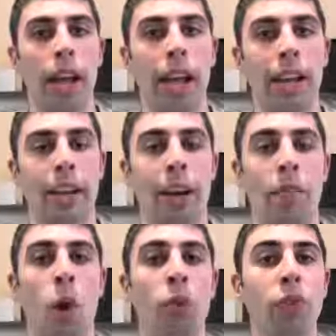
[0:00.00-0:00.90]
And
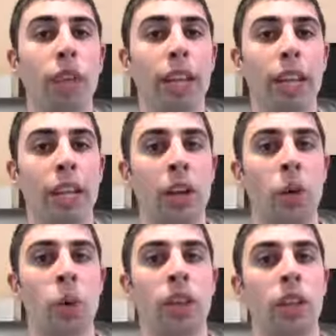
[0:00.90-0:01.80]
hopefully, you
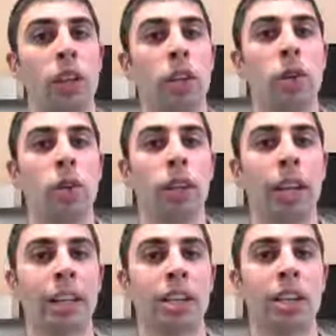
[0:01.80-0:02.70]
know, with the new
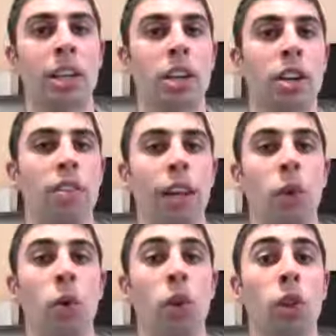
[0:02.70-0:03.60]
Nexus initiative that
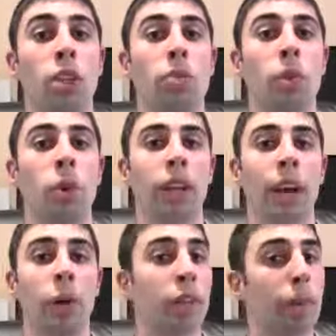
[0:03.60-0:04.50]
Google looks to be rolling
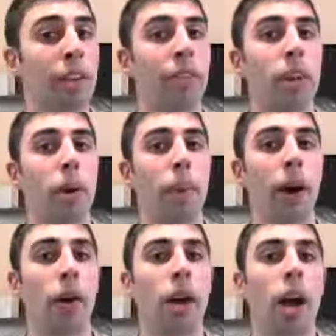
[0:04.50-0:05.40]
out, which I made a video
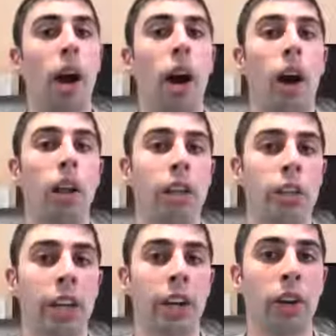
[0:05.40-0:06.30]
about on their
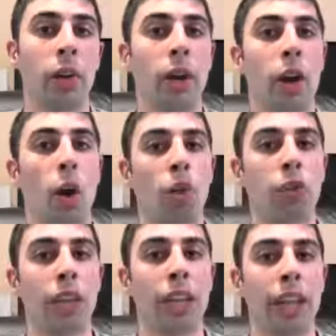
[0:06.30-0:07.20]
channel,
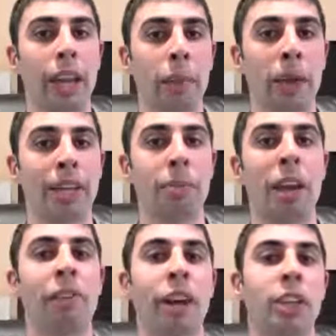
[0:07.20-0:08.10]
hopefully it means
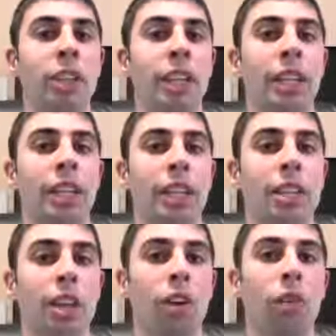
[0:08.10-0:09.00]
manufacturers get the
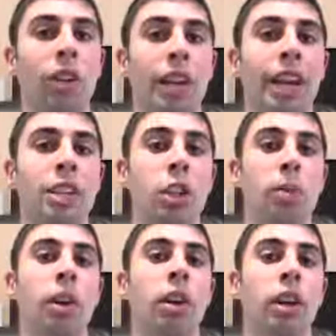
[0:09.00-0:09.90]
software in their hands a
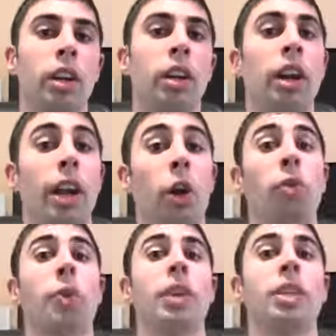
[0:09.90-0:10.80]
little bit earlier, and
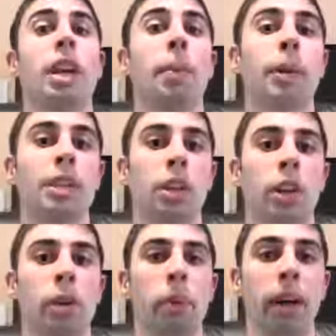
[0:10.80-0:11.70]
hopefully we can see updates a
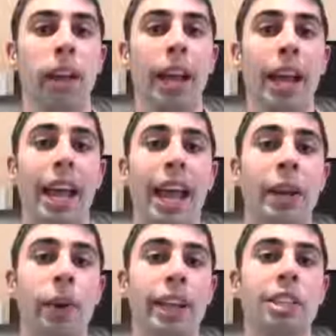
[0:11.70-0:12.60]
little earlier. But
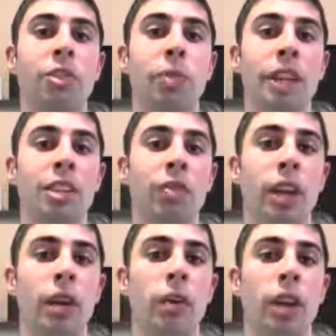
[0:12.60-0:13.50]
anyway, that's it for me in this
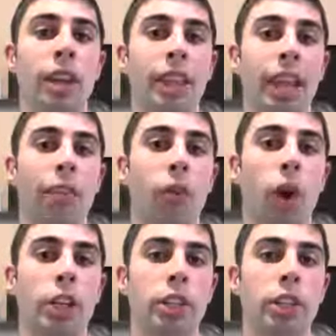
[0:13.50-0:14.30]
video. Thank you for